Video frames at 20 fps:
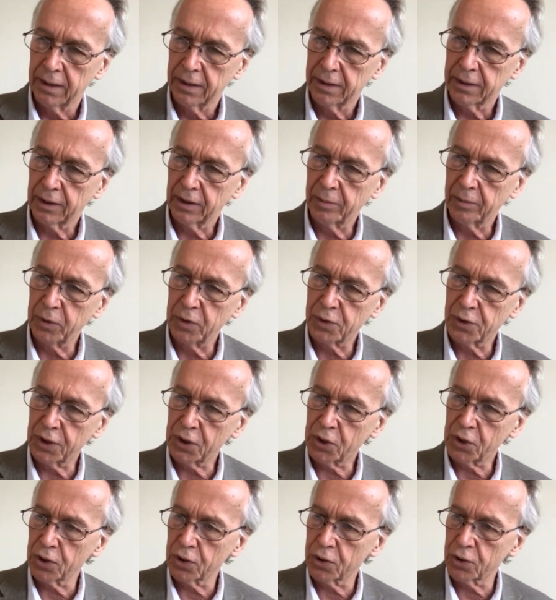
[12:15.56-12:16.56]
So the
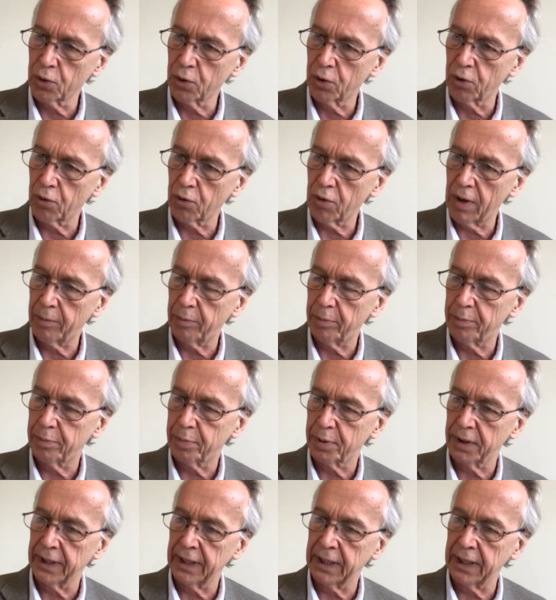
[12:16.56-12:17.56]
musicians who grew up
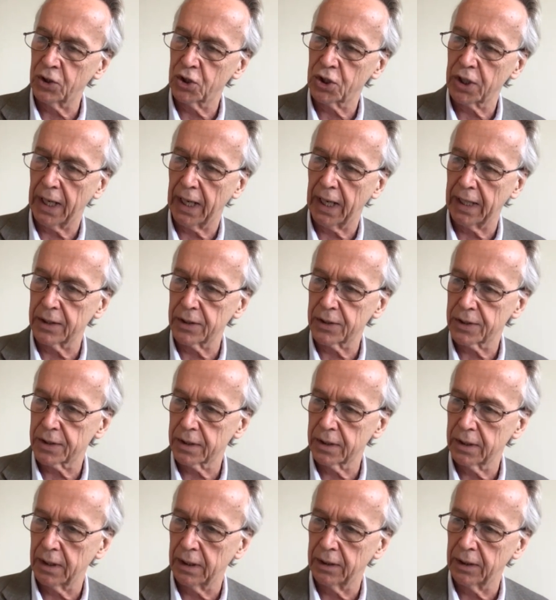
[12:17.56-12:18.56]
playing jazz
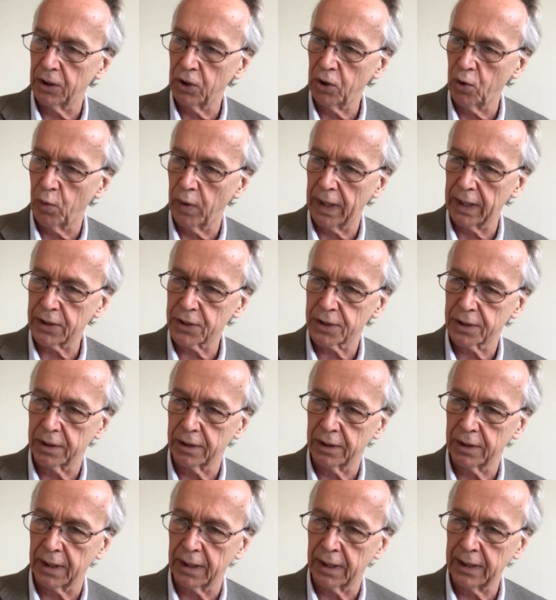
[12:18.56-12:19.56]
in the U.S. in
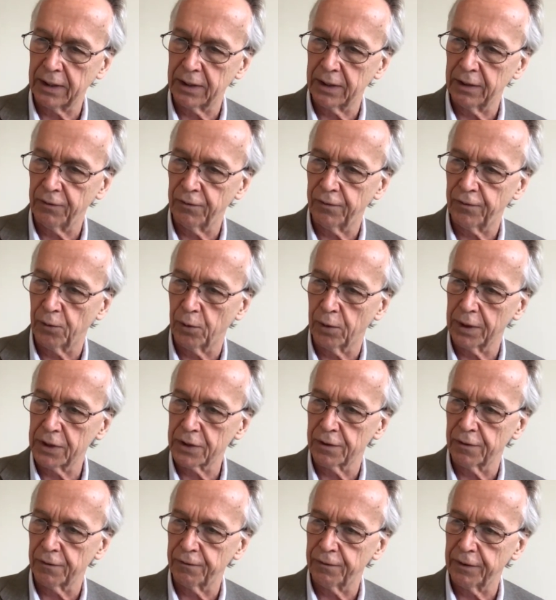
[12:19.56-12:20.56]
the
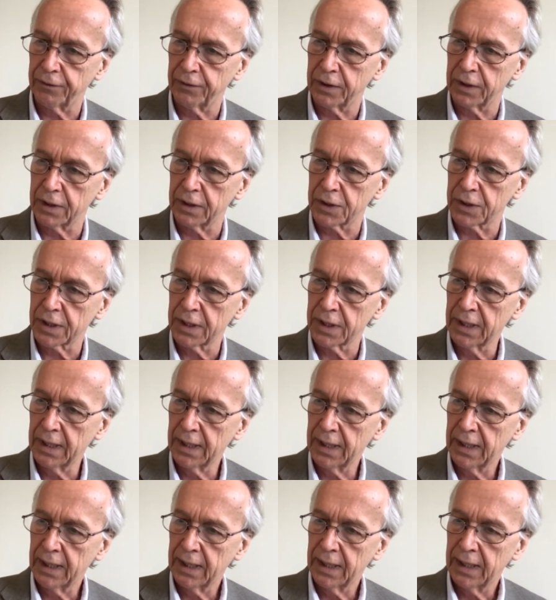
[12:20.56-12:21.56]
1940s and 50s
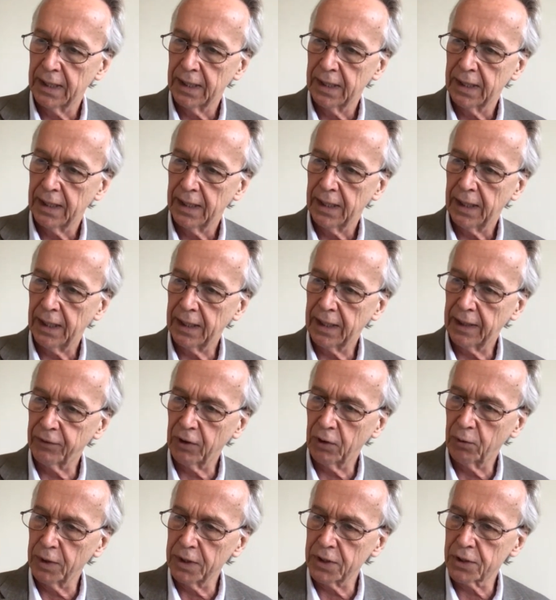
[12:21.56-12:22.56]
had
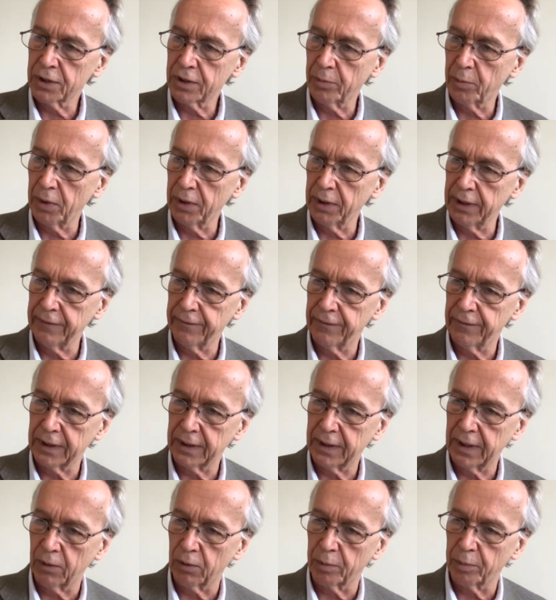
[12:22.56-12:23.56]
every reason to believe that
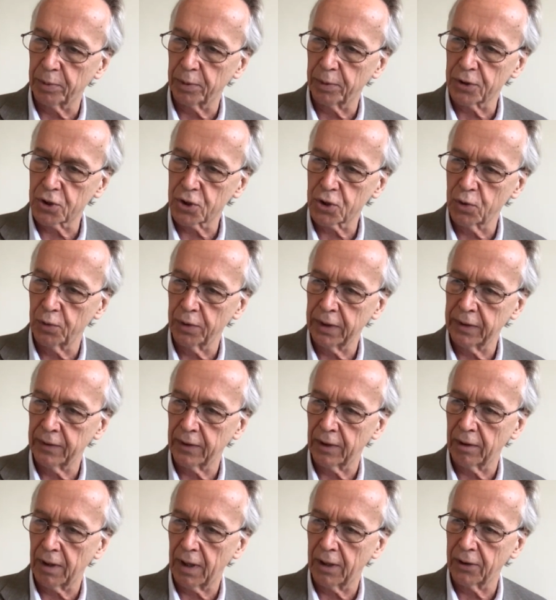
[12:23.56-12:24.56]
they were pursuing
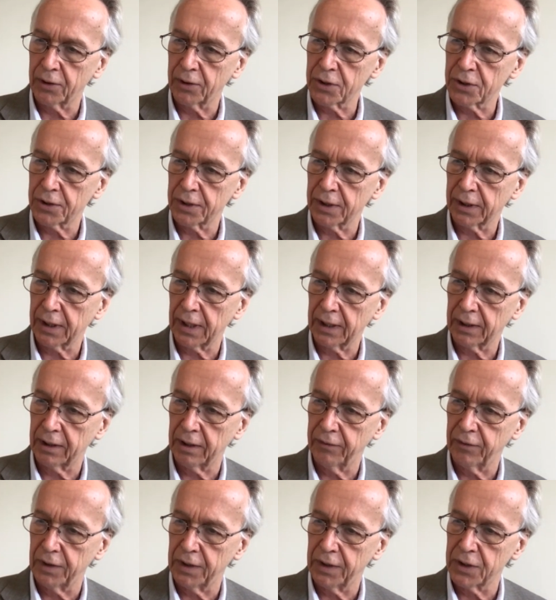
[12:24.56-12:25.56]
their artistic
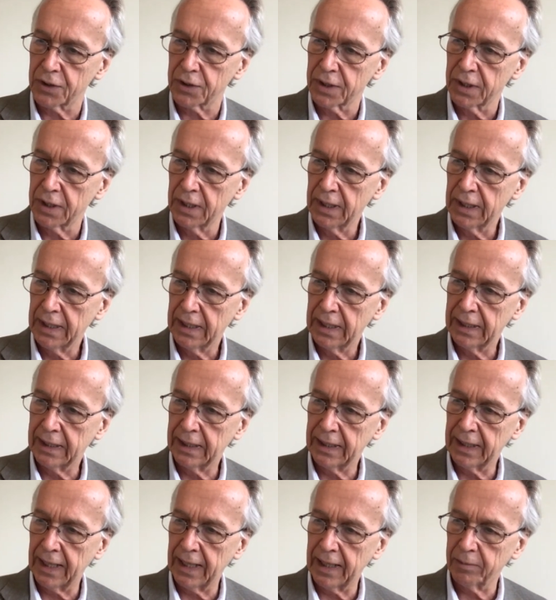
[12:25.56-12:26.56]
activities in
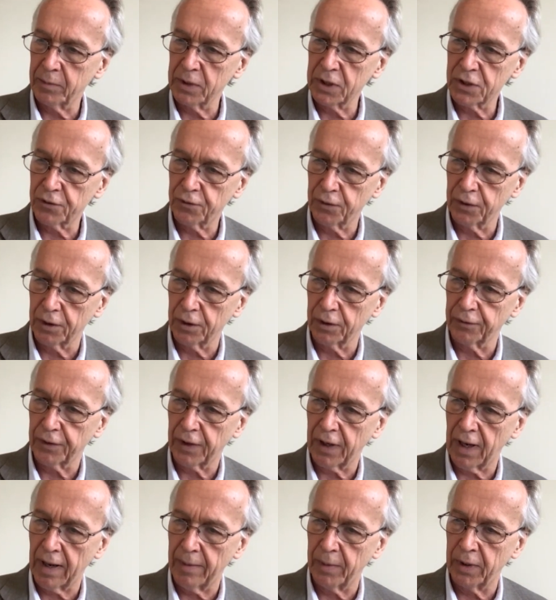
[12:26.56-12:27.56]
an atmosphere of
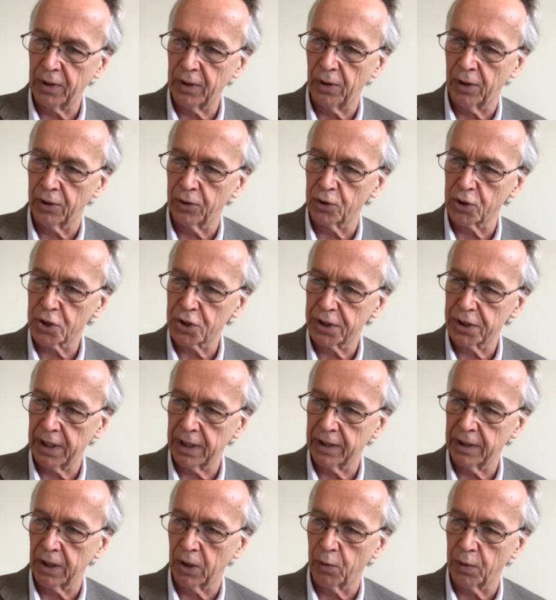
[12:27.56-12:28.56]
common
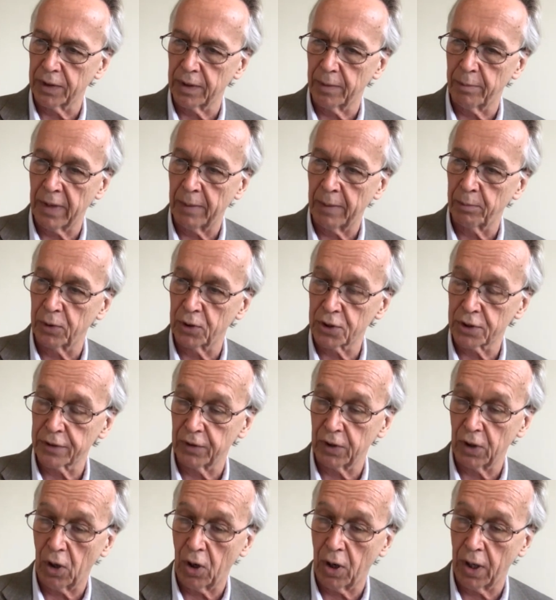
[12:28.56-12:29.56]
understanding with the members of
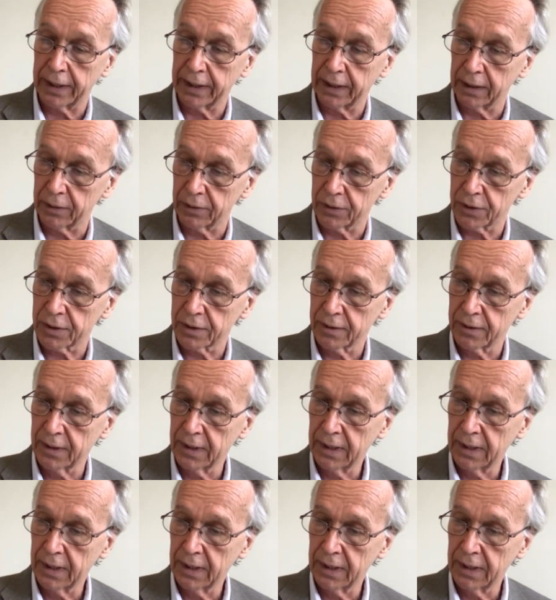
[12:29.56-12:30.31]
the audience.